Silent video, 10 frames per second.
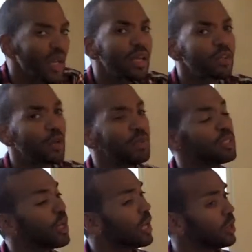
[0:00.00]
Yes, I'm
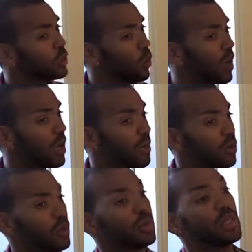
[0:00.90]
teaching English 1. I'm
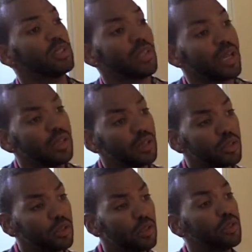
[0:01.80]
also teaching
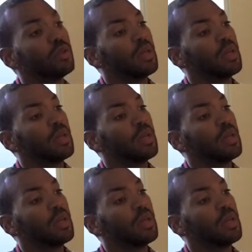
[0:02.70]
English 2.